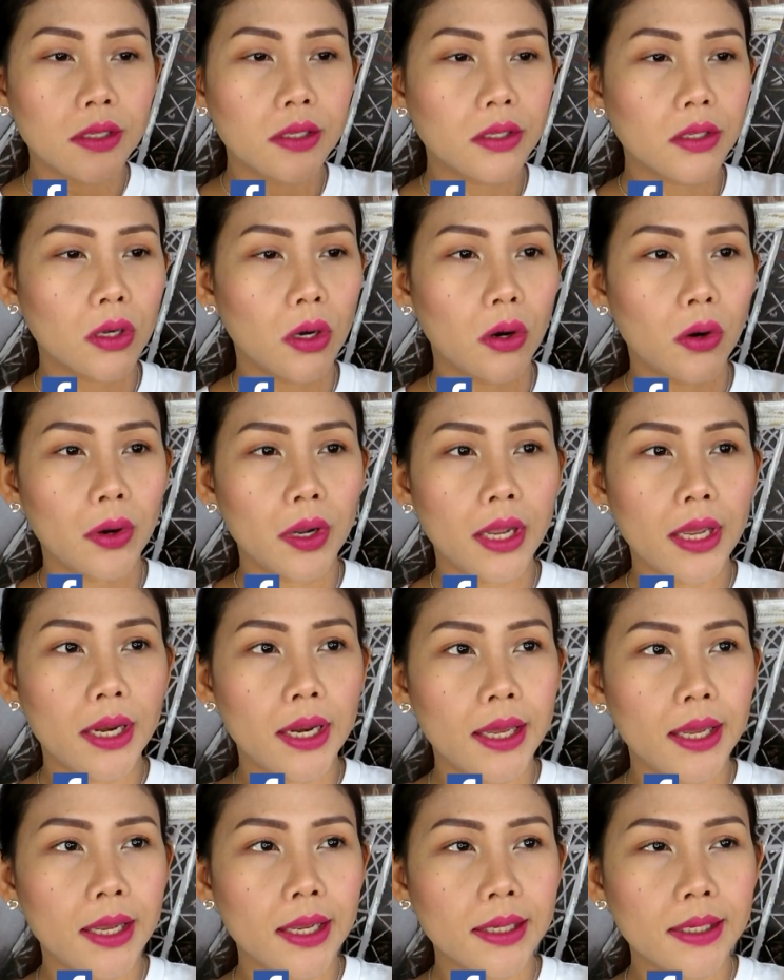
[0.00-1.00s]
So it
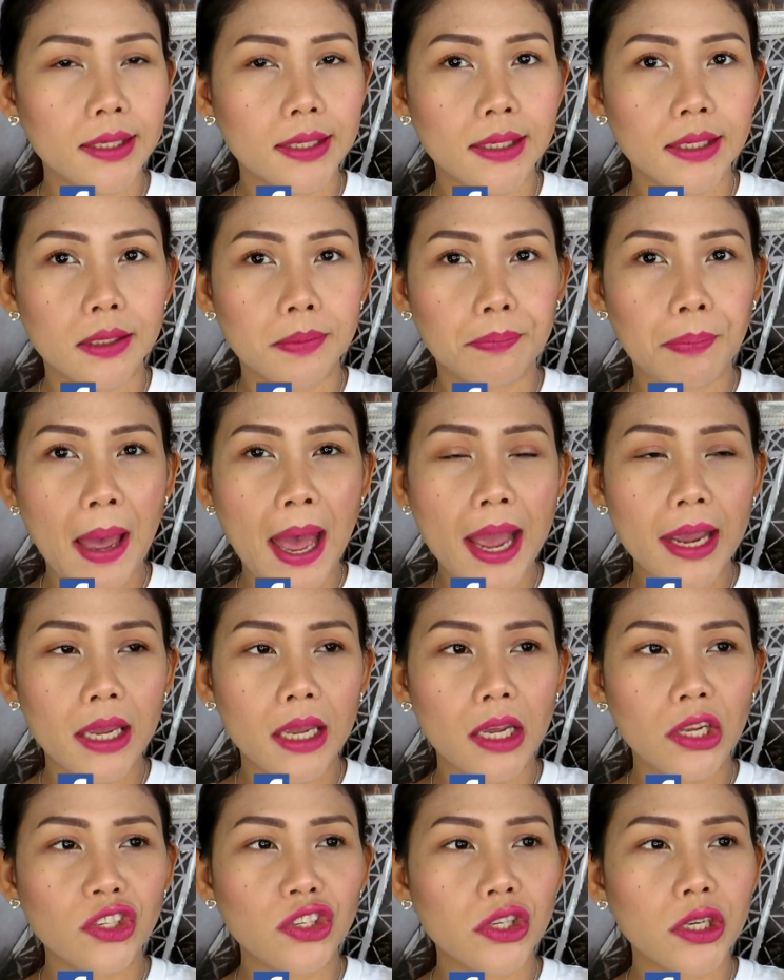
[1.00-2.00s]
is
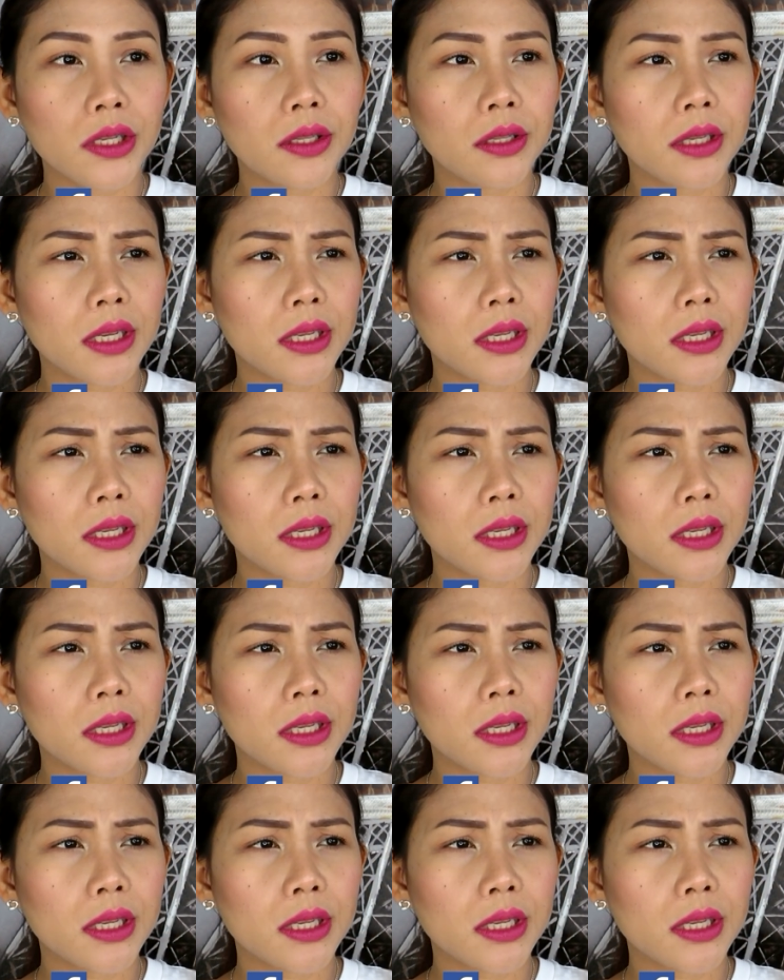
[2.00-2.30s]
packaged in